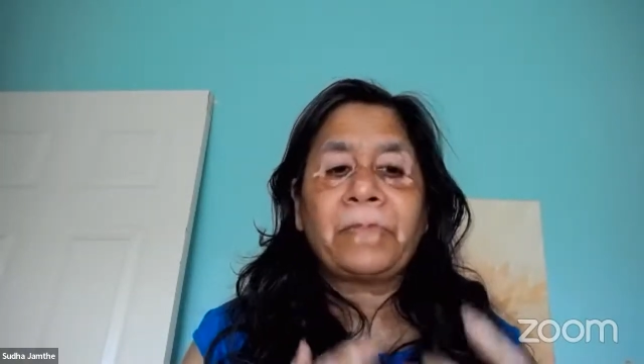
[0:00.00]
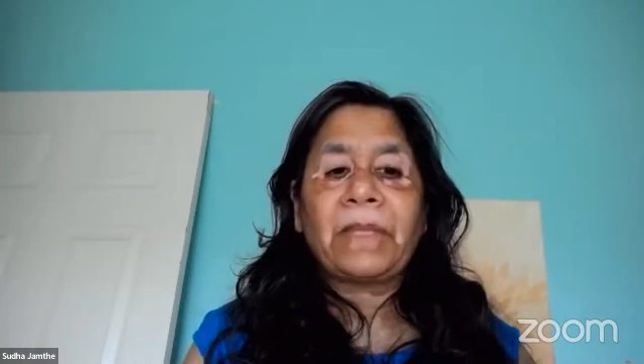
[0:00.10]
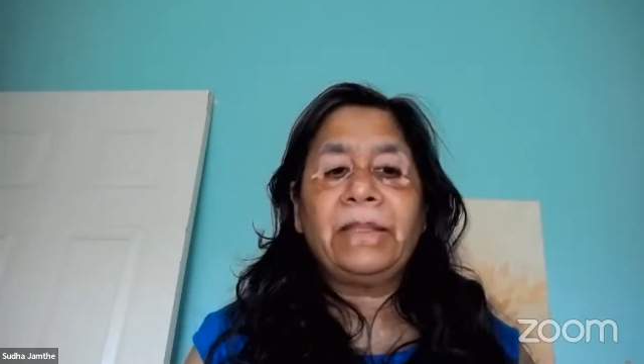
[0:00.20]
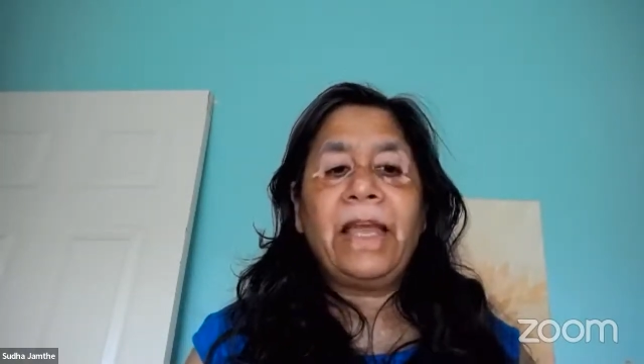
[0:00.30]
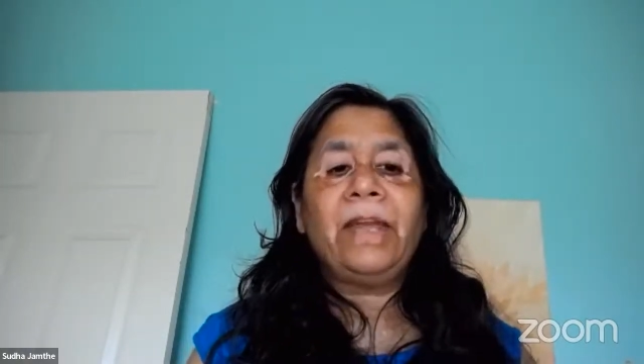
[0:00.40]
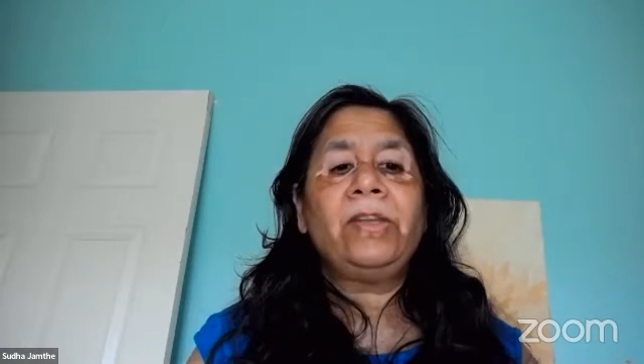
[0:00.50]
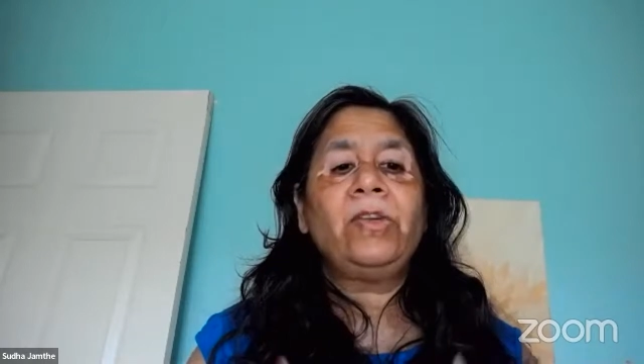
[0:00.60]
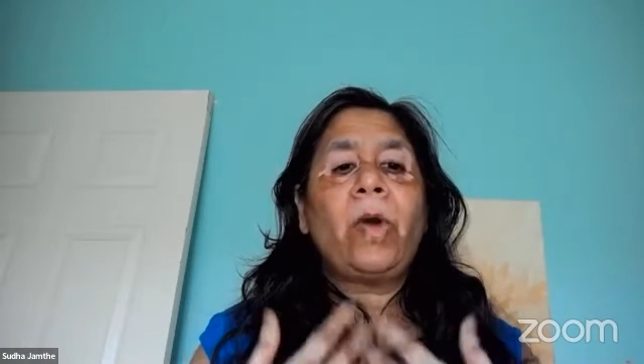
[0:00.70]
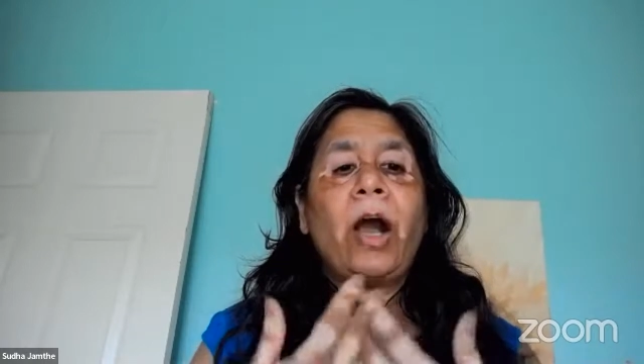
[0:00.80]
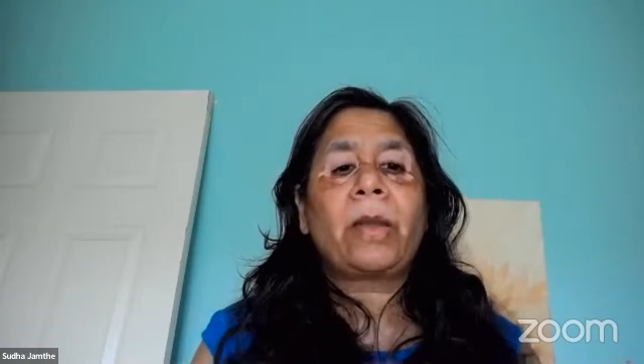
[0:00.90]
then
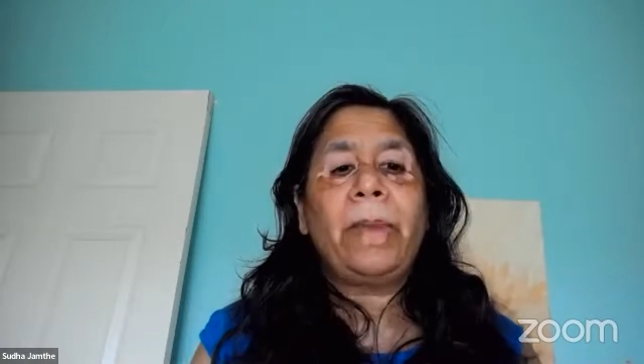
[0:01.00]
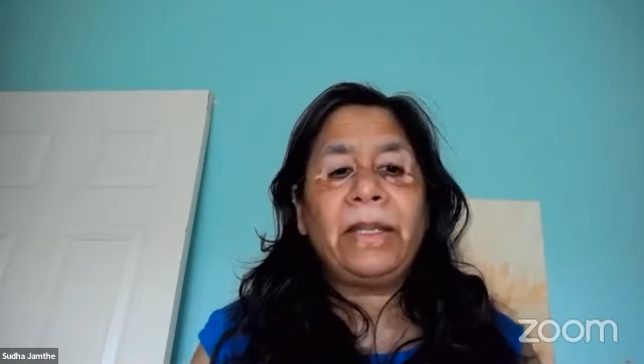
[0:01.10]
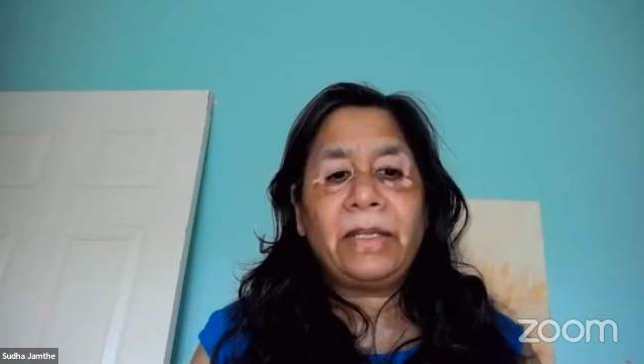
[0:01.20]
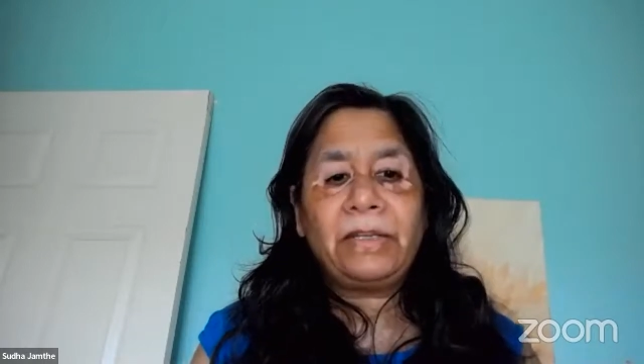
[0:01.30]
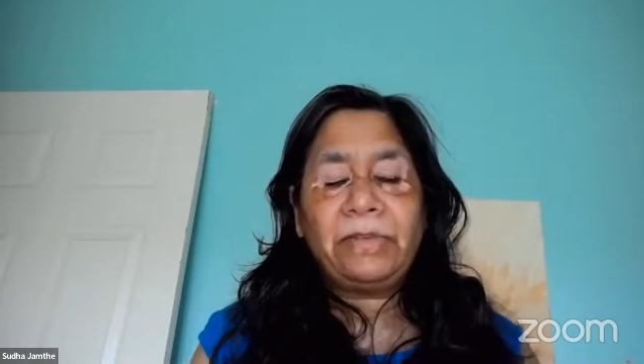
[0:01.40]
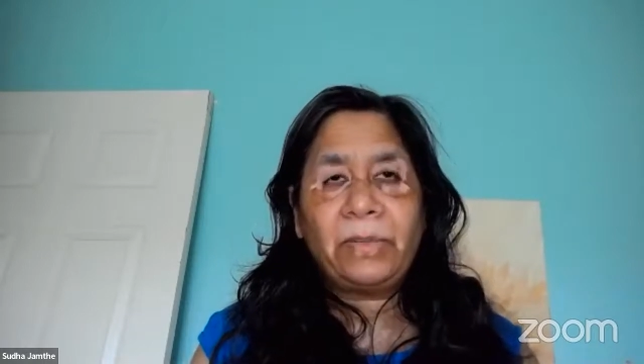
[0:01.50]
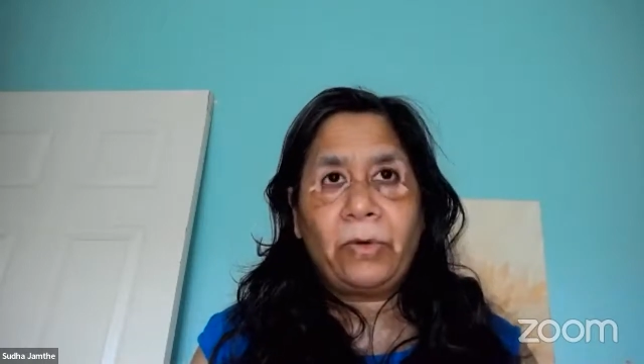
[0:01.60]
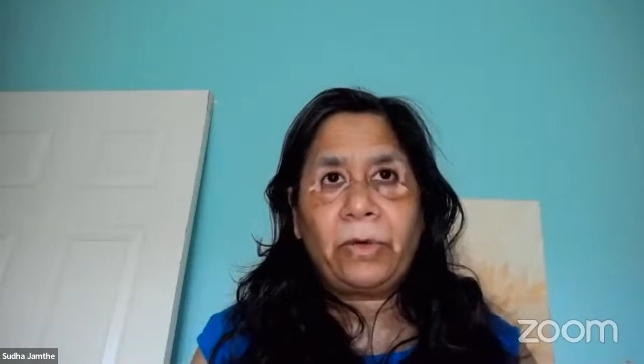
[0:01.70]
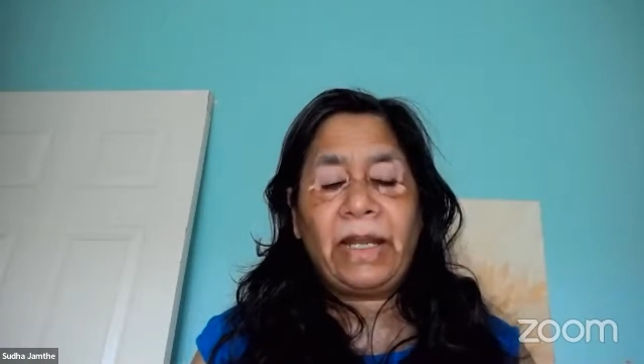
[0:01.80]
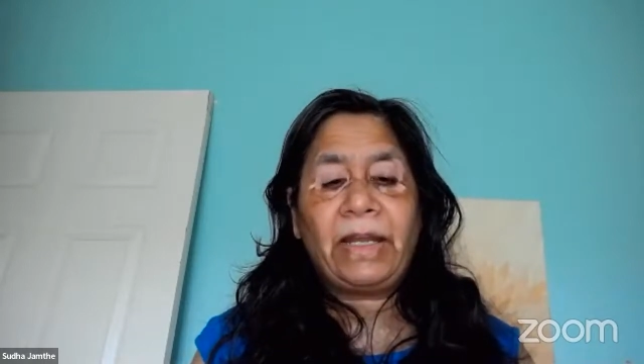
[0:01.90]
you augment it with
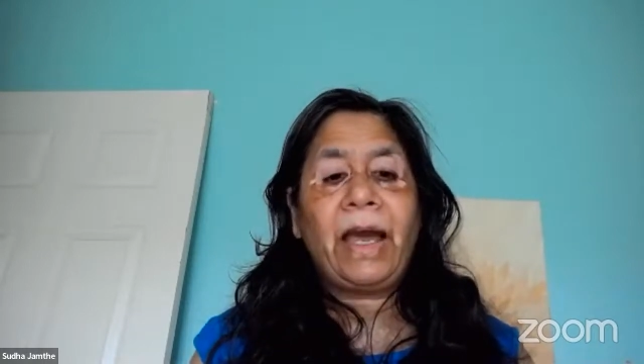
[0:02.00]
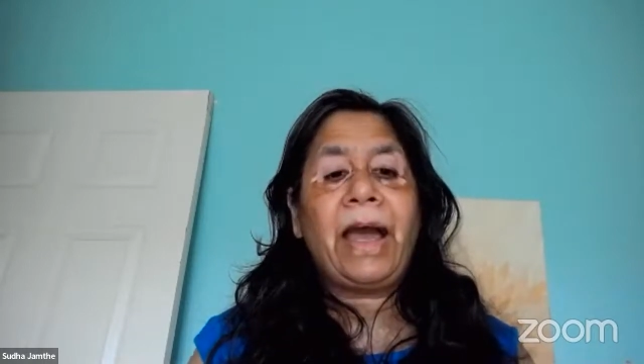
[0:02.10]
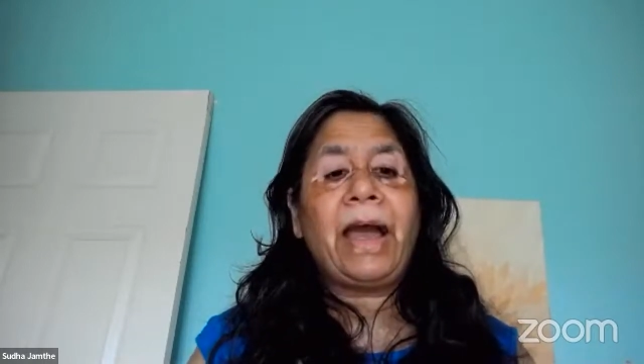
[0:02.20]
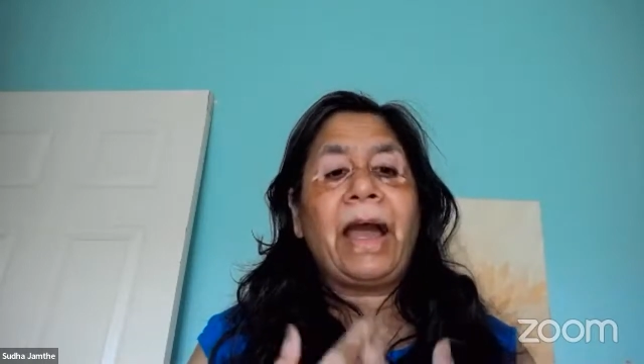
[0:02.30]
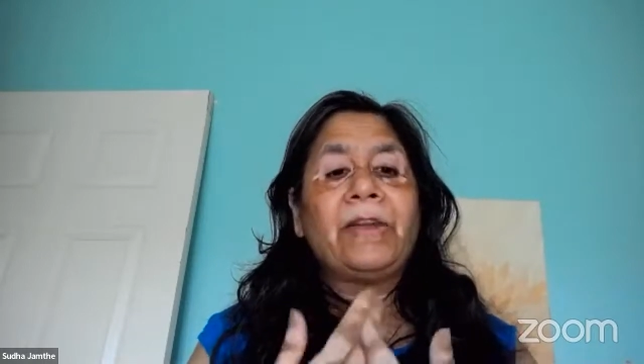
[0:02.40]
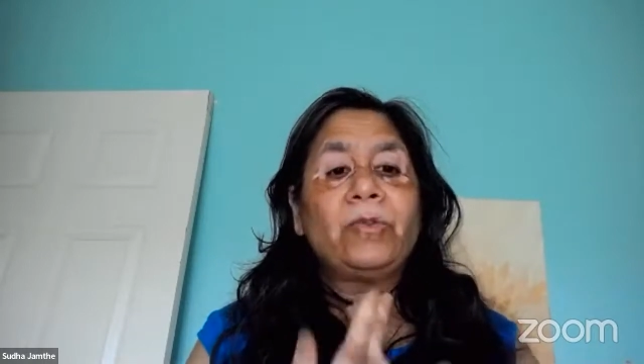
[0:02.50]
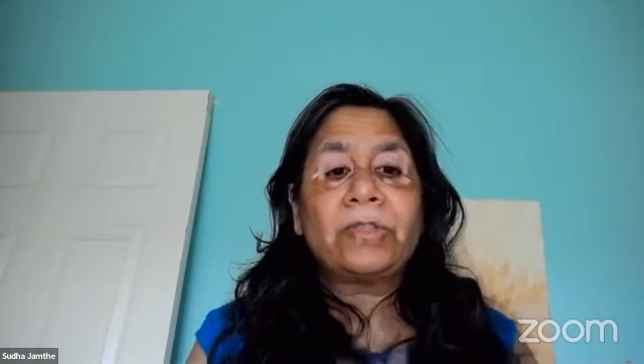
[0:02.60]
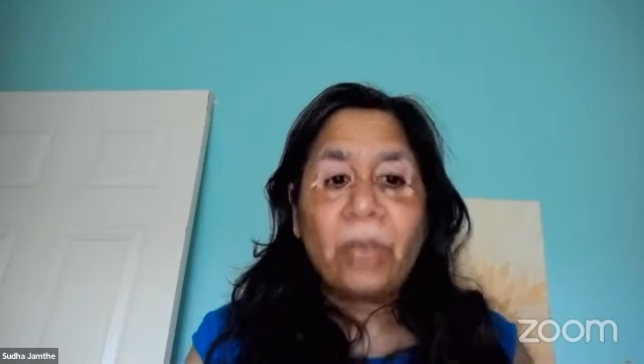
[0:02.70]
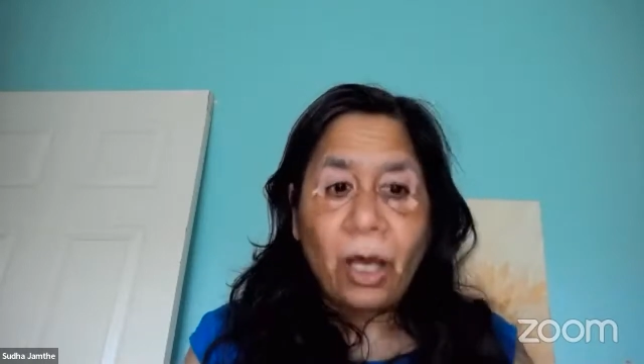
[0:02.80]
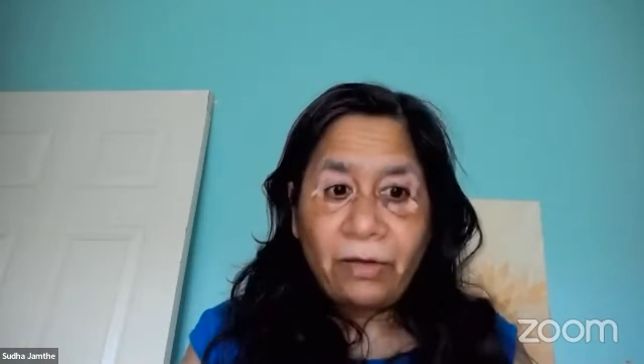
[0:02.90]
more data to
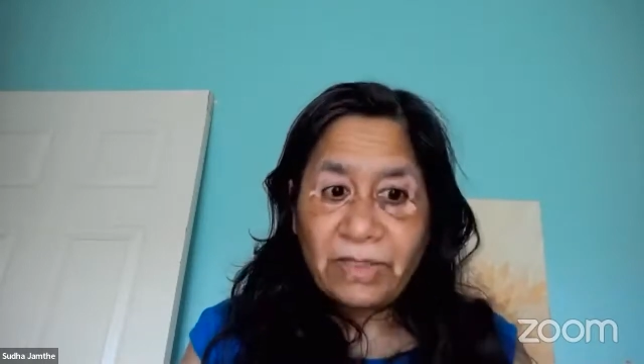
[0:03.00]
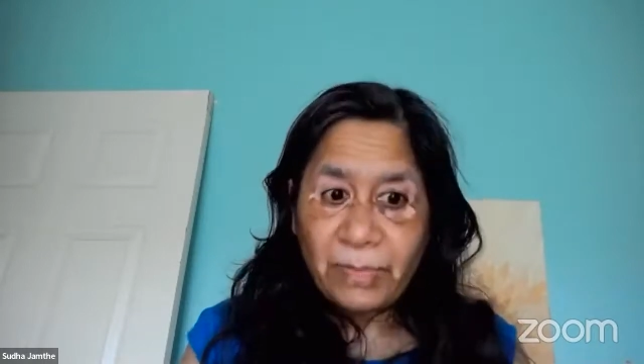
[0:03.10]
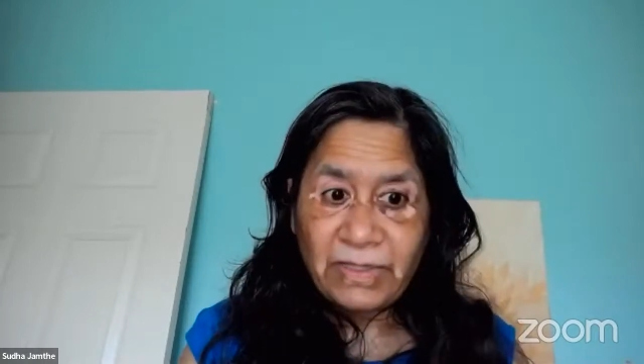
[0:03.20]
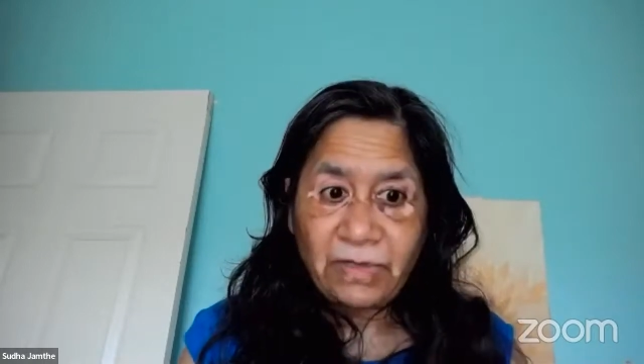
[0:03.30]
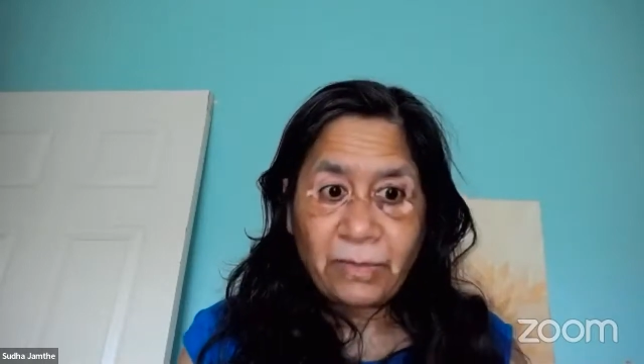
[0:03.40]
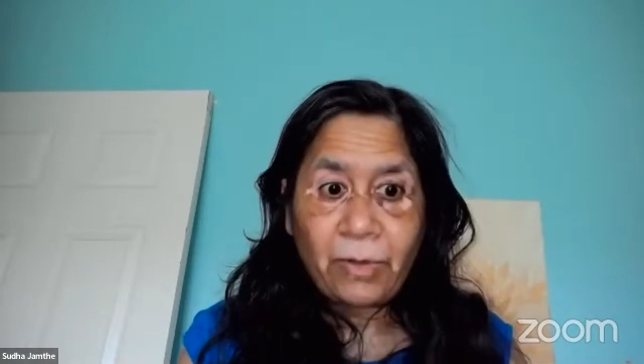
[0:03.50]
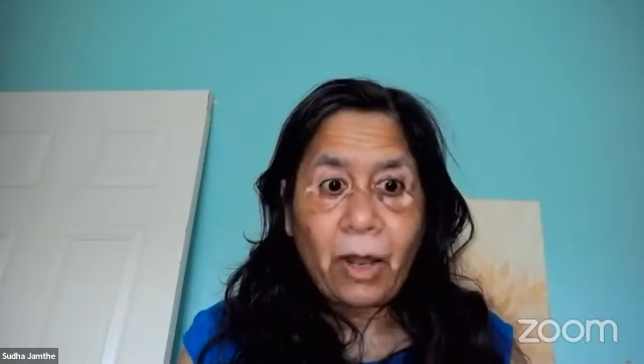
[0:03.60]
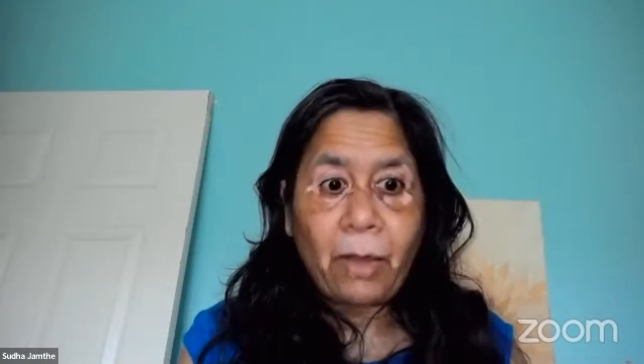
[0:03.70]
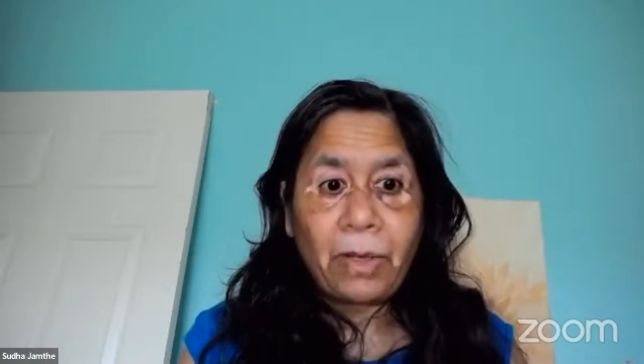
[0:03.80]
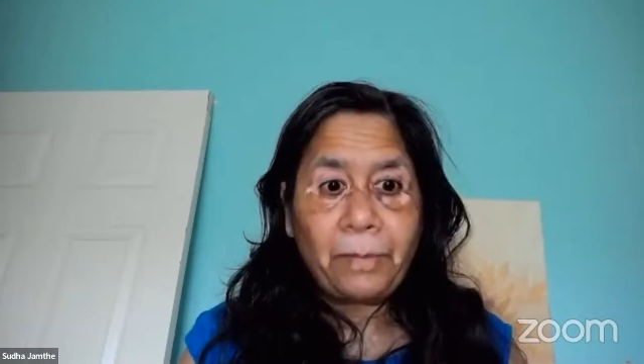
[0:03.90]
solve a specific
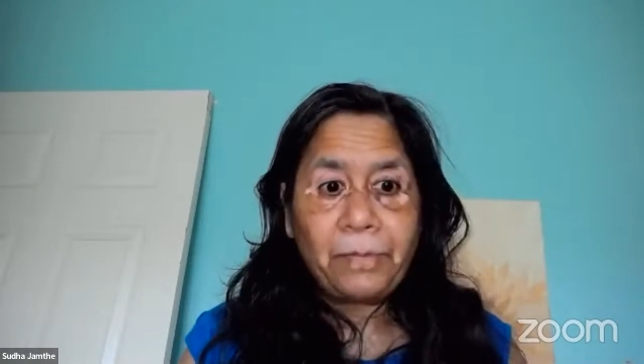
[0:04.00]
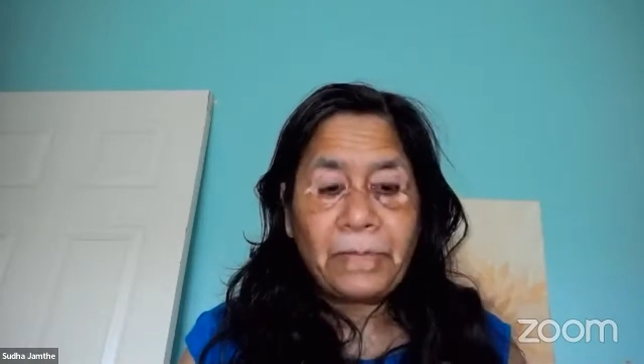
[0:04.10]
problem.